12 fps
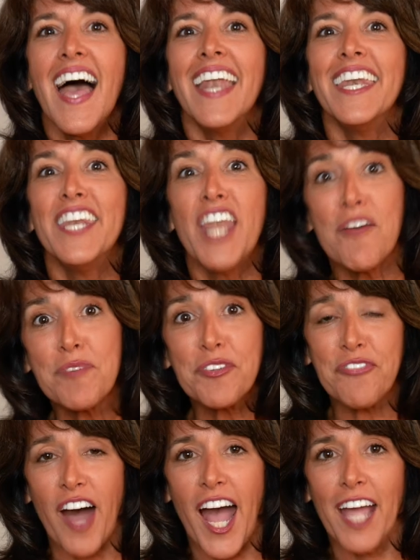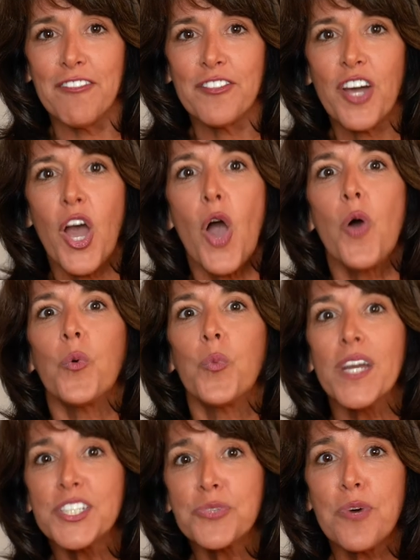Number 5,
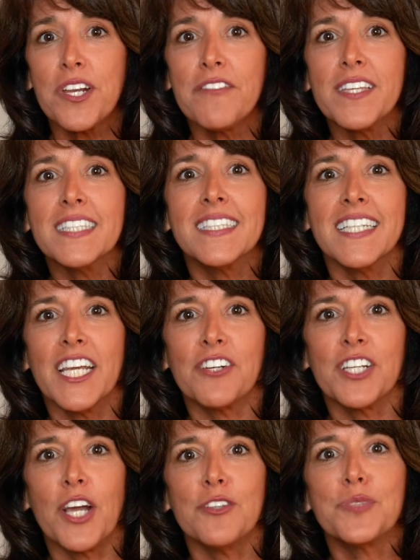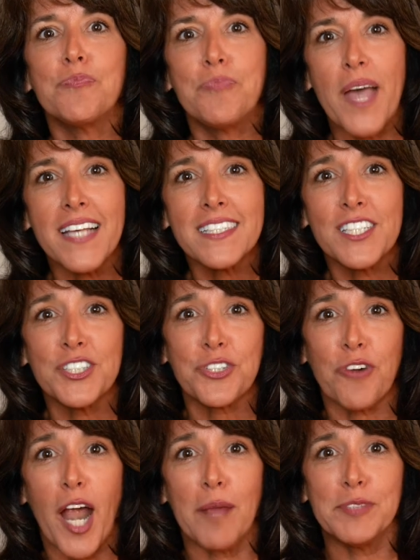which one of these scenarios best
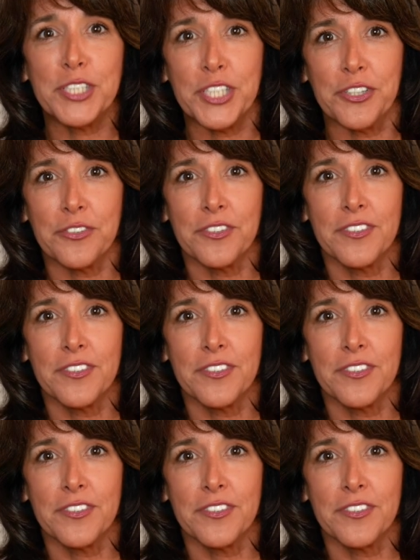describes you?